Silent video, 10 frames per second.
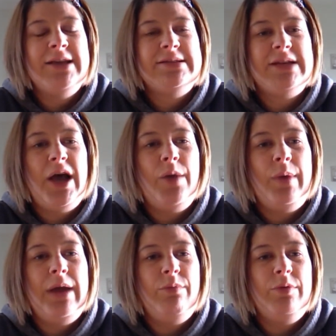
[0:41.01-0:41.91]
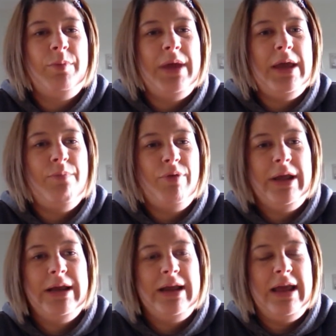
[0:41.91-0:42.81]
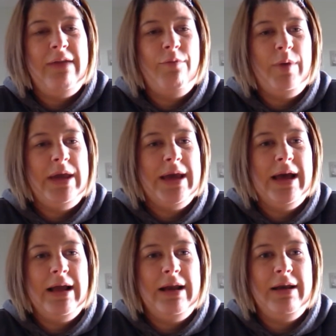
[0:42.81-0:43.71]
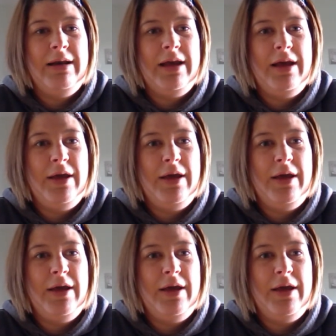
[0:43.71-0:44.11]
so it will be brilliant if we can